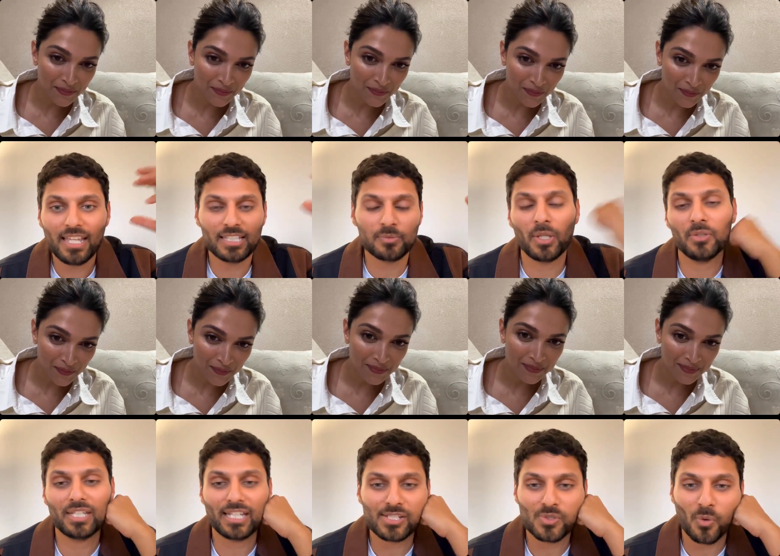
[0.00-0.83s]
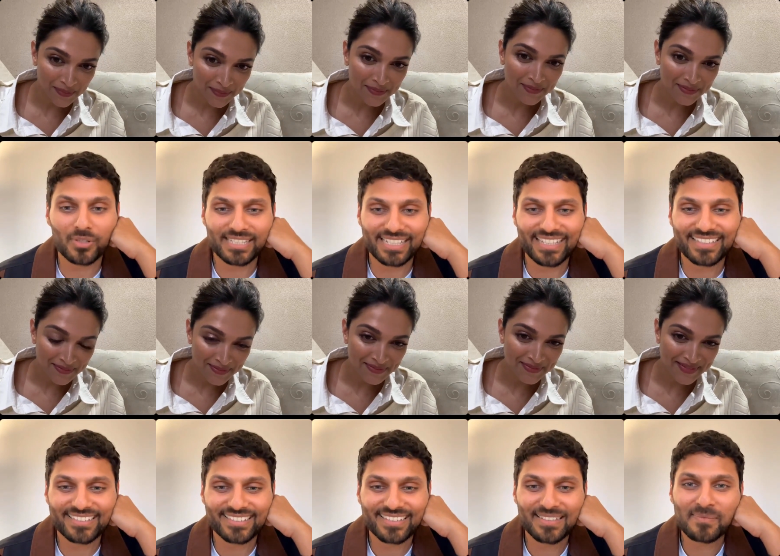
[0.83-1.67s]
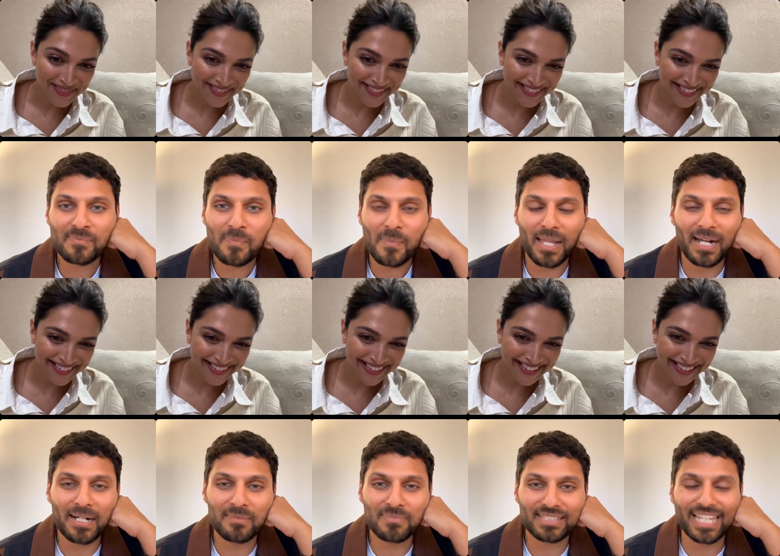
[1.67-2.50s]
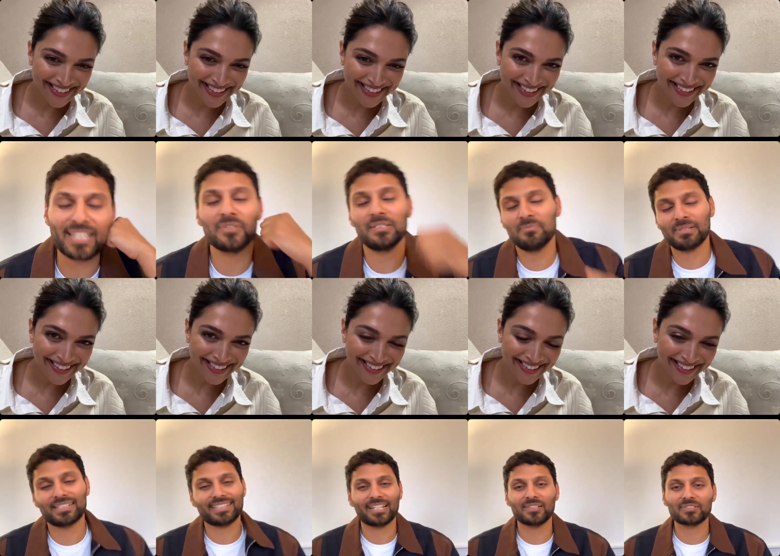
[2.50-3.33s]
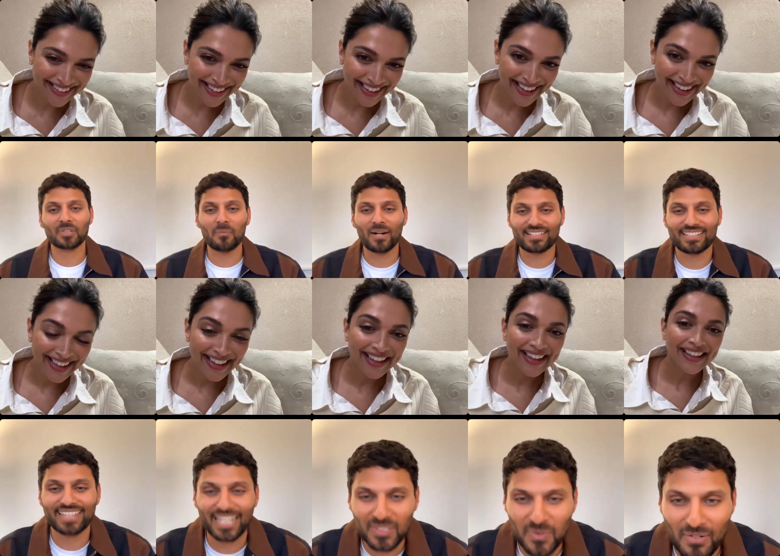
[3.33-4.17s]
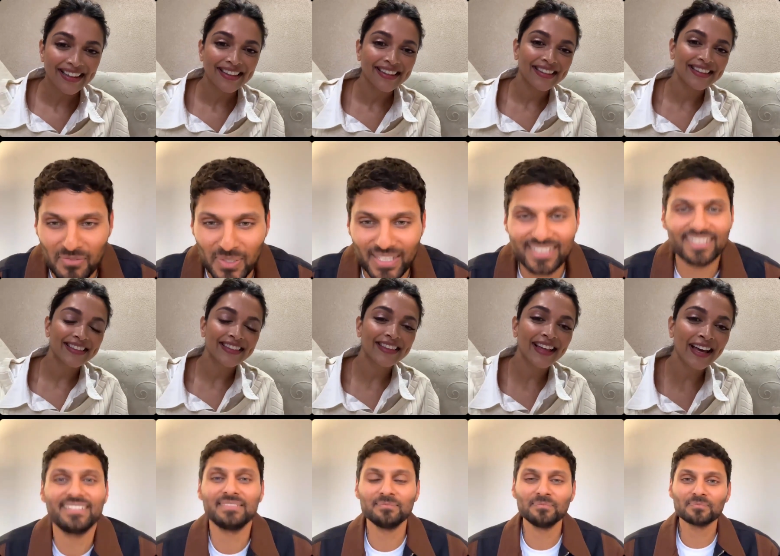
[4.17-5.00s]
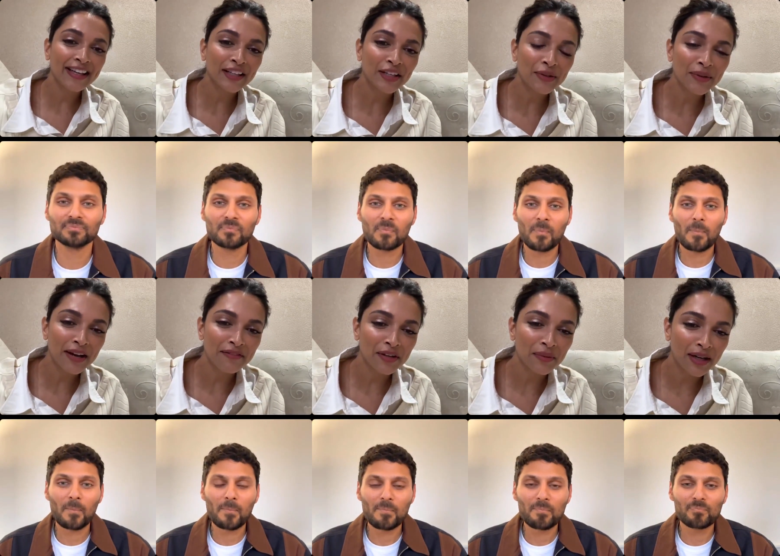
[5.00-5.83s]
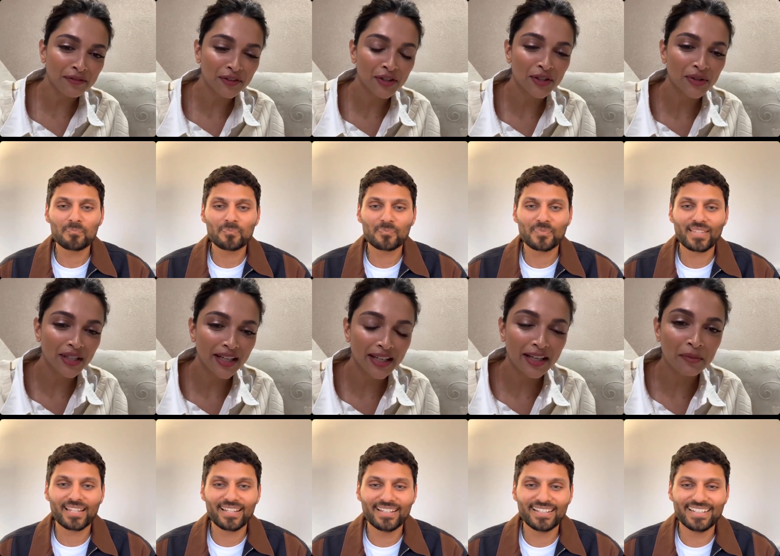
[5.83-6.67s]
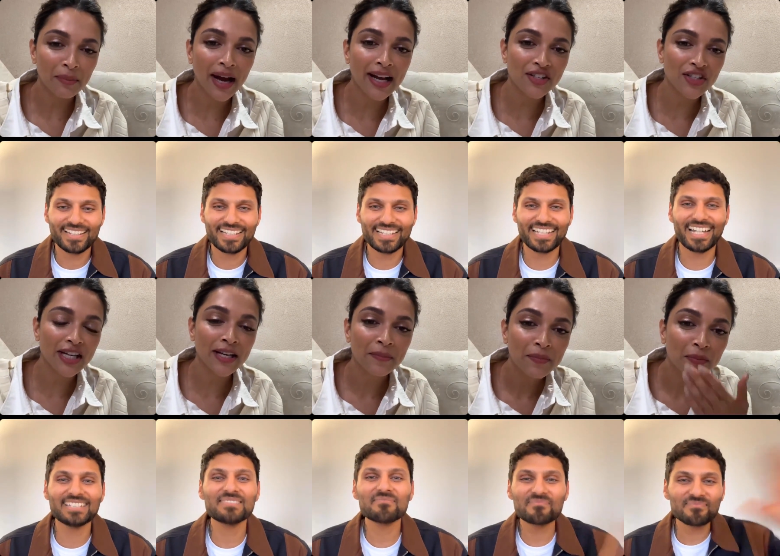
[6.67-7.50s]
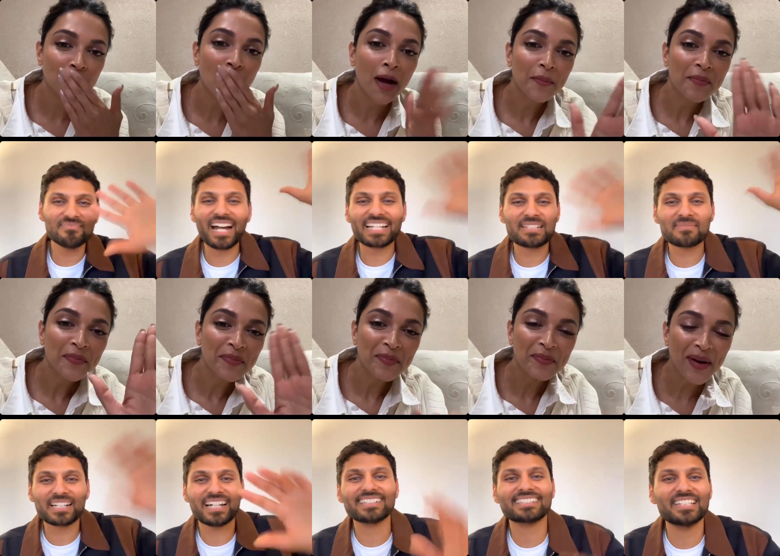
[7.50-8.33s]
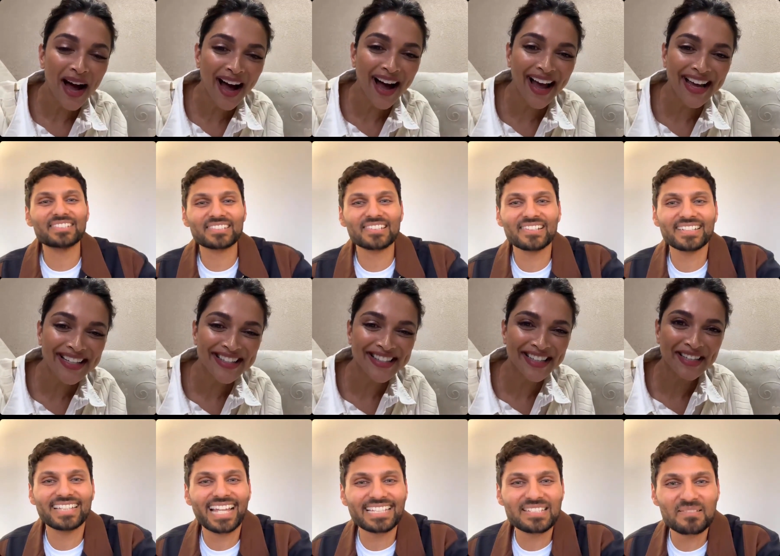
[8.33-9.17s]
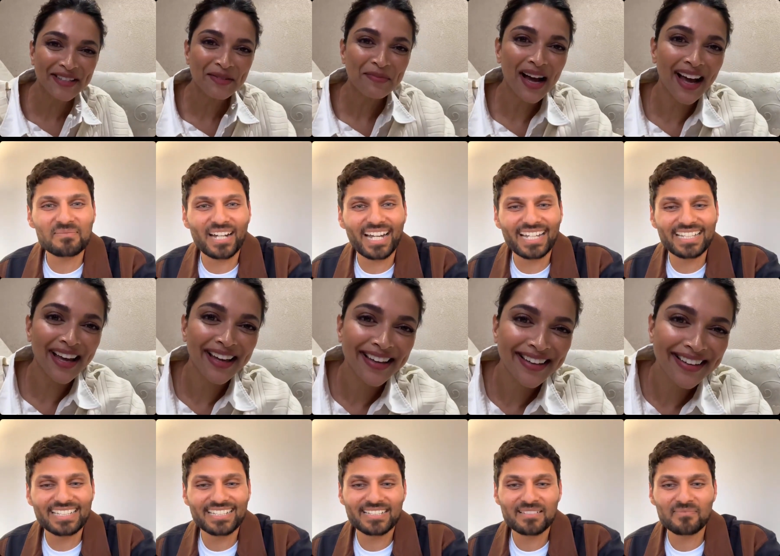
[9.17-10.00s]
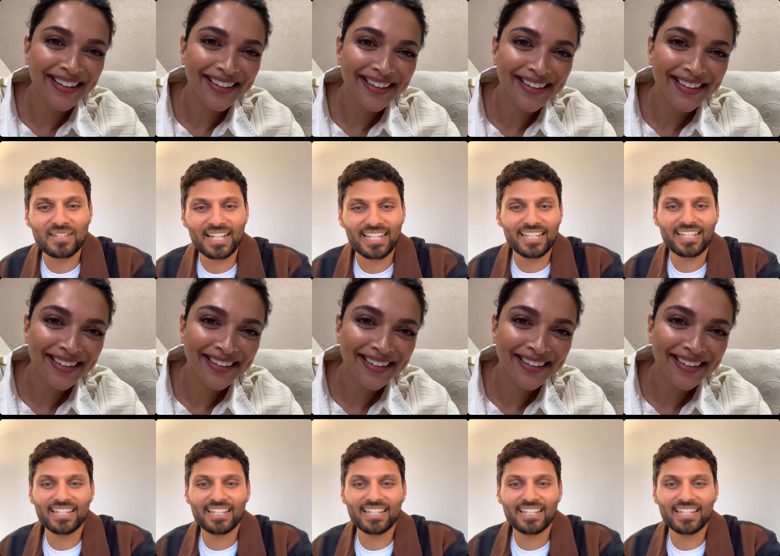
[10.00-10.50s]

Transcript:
Speaker 1: is where you can get tour tickets. Um, but thank you, Deepika. Thank you so much. And thank you, everyone.
Speaker 2: Thank you, everyone, for tuning in. Bye, Jay. Bye, Deepika. See you Bye. soon. Thank See you. you. Bye. Bye. Bye.